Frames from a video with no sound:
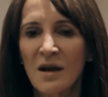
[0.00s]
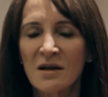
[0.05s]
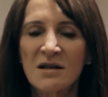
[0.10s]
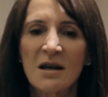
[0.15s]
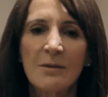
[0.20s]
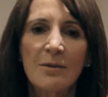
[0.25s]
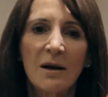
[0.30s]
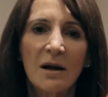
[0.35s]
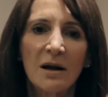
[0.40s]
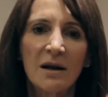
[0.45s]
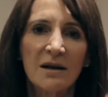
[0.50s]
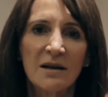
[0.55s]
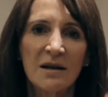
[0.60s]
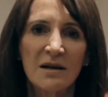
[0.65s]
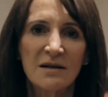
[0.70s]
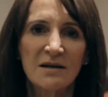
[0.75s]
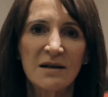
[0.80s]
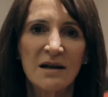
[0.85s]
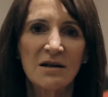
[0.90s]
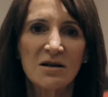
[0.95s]
Typically,
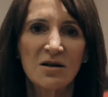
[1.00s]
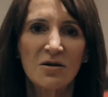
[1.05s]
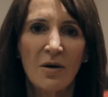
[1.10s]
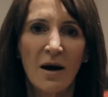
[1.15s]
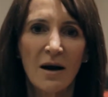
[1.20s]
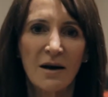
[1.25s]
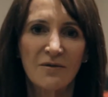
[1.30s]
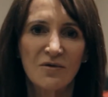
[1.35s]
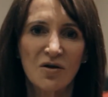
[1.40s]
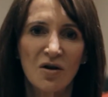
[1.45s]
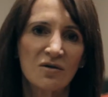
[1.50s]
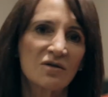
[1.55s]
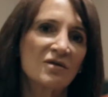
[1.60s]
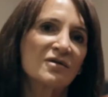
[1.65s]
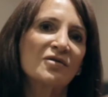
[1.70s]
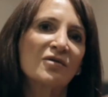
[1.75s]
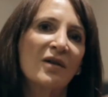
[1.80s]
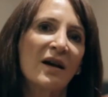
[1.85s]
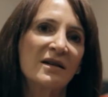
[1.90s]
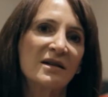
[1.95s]
these integrative
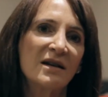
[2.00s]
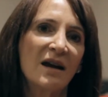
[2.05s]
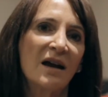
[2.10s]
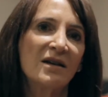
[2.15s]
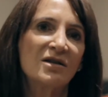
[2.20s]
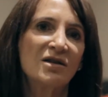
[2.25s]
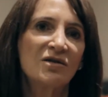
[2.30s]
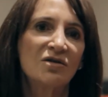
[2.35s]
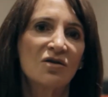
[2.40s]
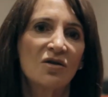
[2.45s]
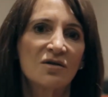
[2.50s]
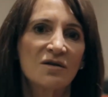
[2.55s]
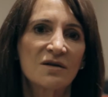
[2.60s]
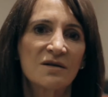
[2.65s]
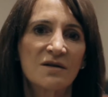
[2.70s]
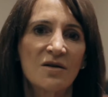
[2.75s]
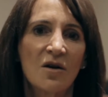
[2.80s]
doctors or anti-aging doctors,